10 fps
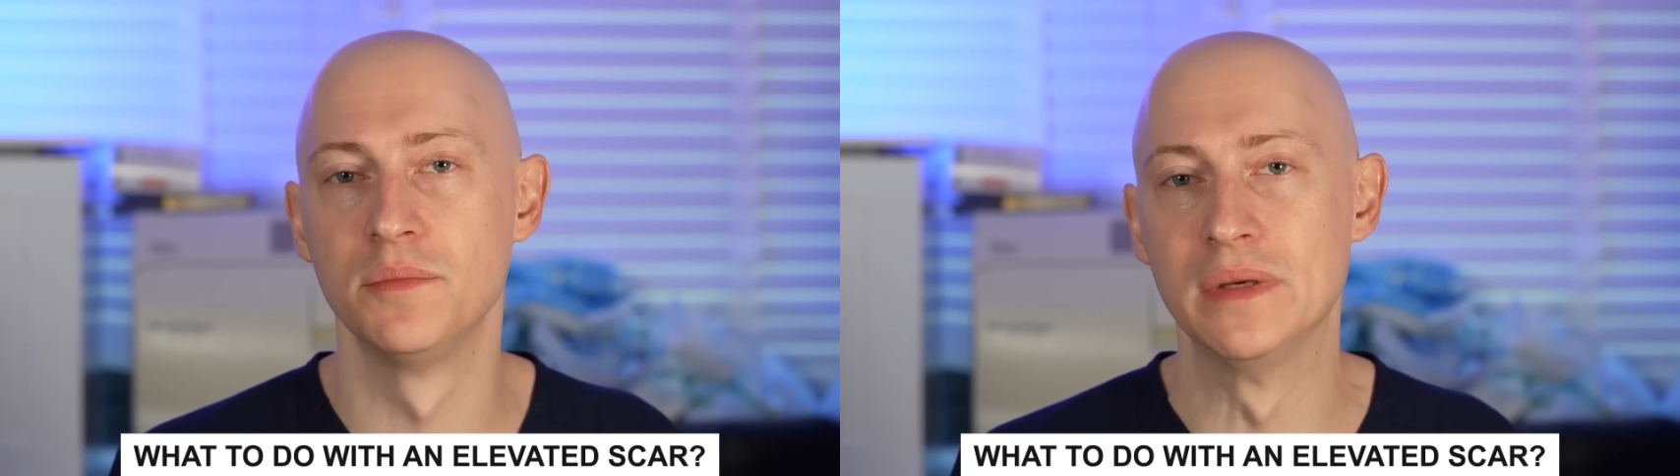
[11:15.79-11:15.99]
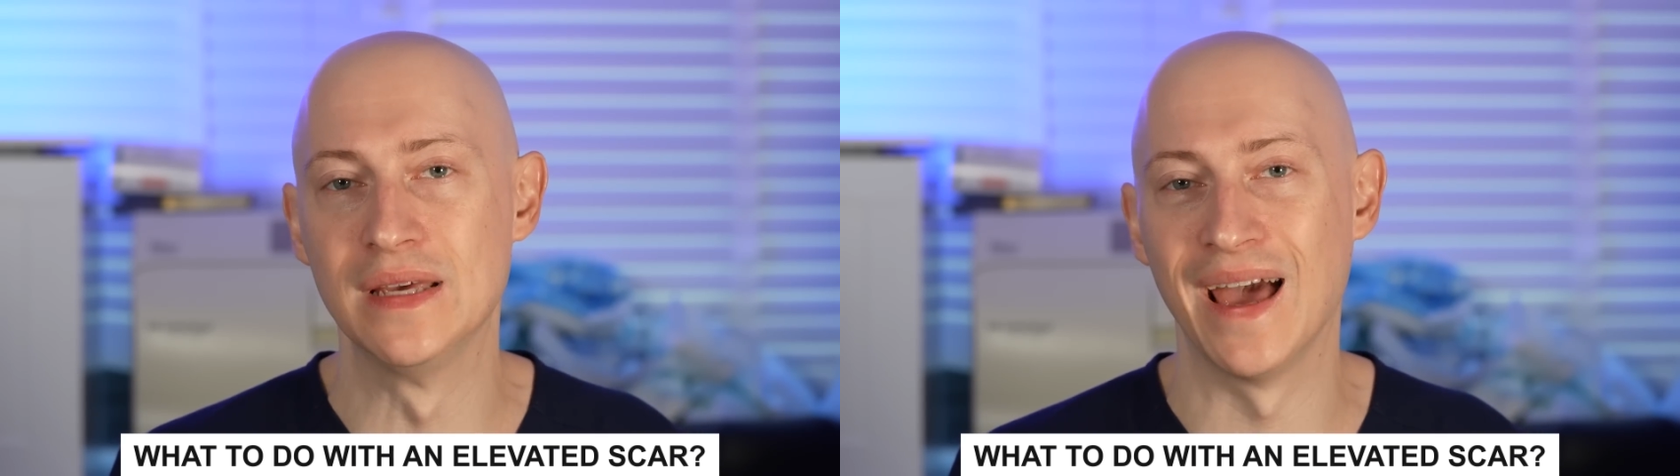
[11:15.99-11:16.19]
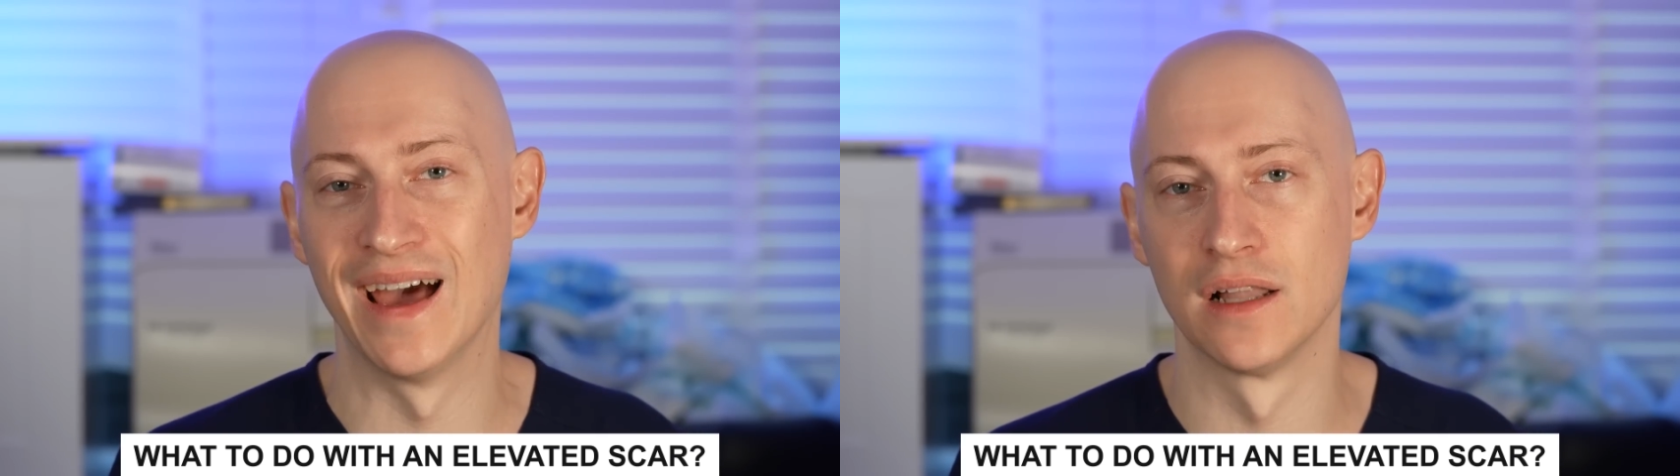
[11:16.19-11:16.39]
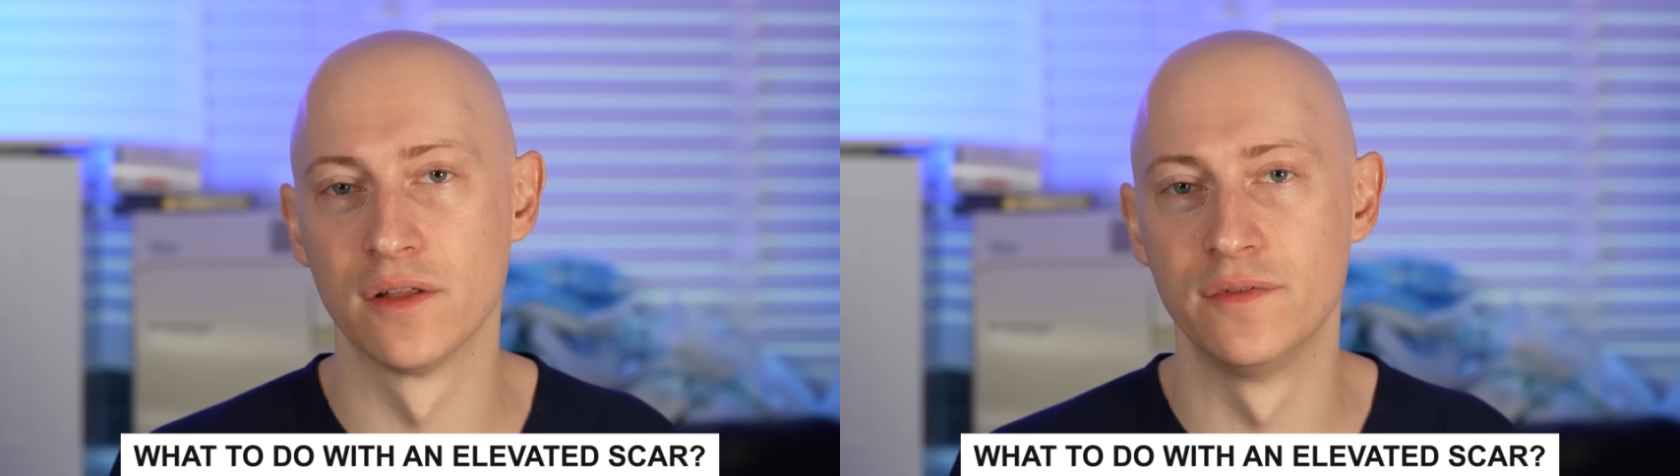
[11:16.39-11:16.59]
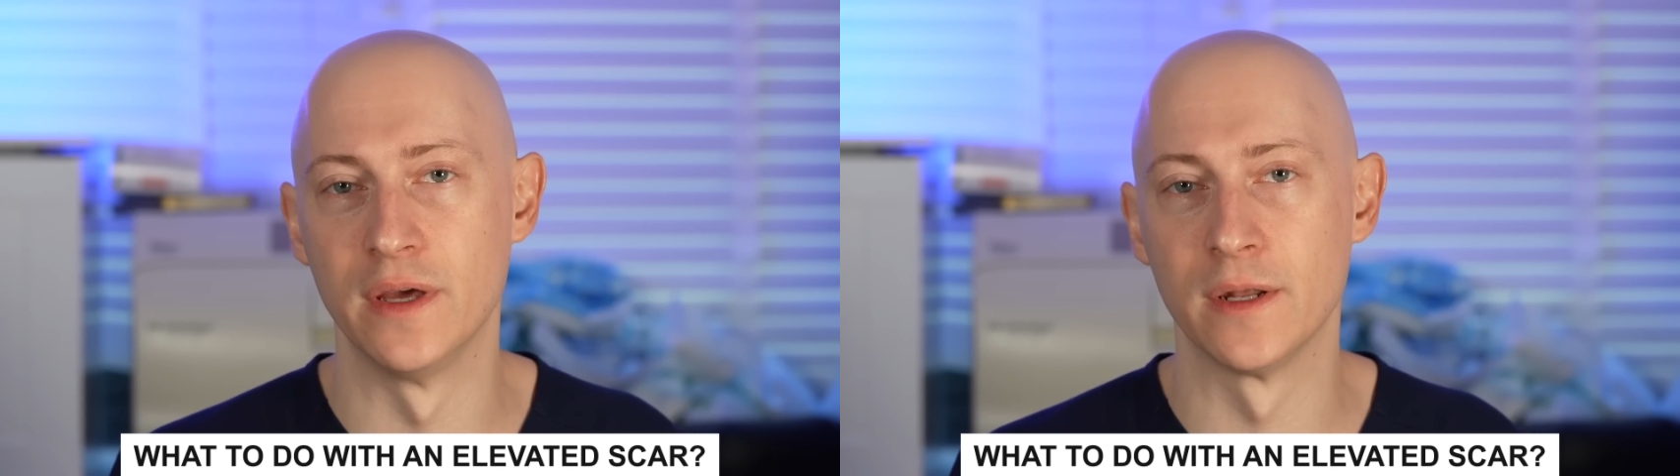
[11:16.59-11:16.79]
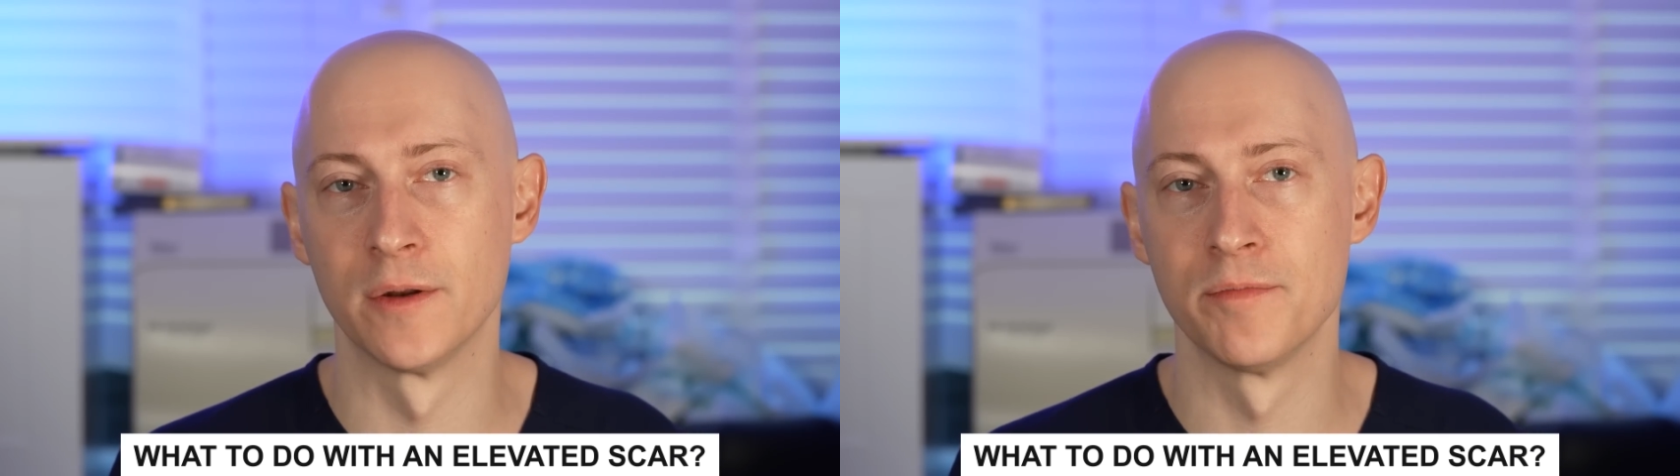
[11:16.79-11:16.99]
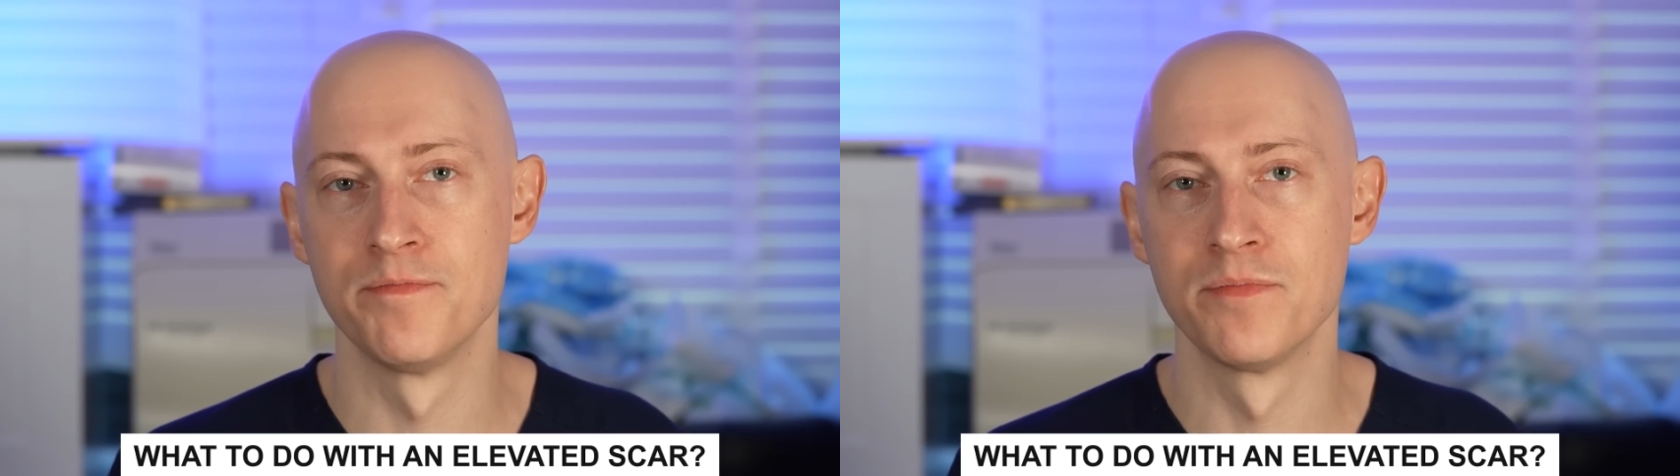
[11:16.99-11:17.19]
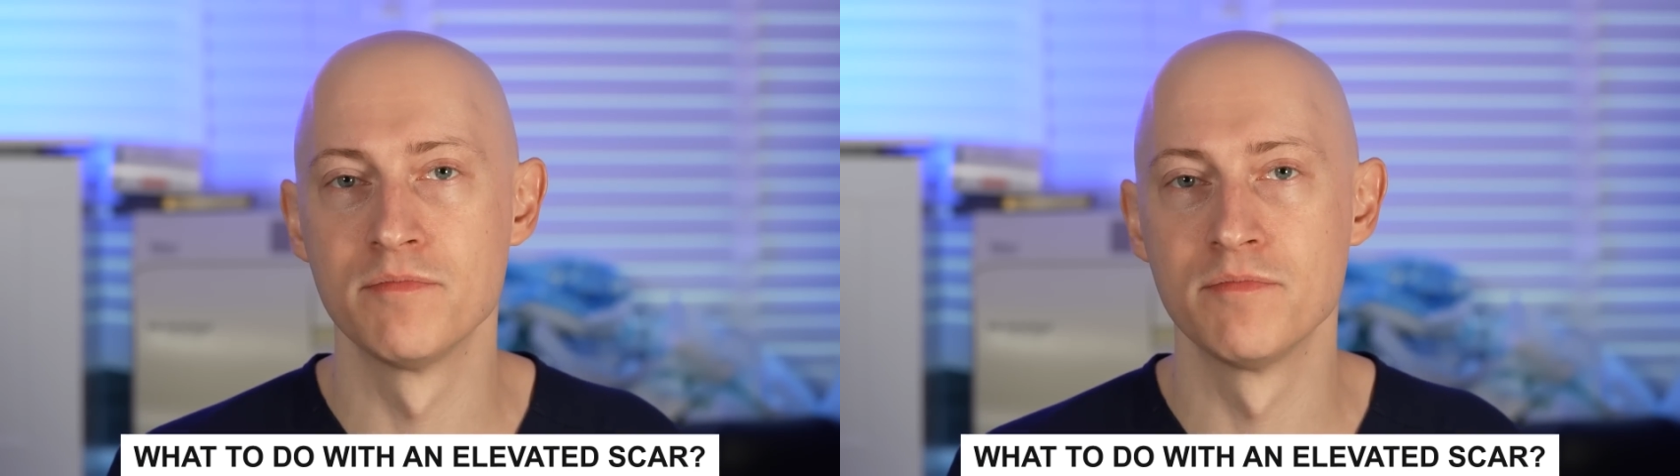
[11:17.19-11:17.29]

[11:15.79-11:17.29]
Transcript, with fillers: to be elevated?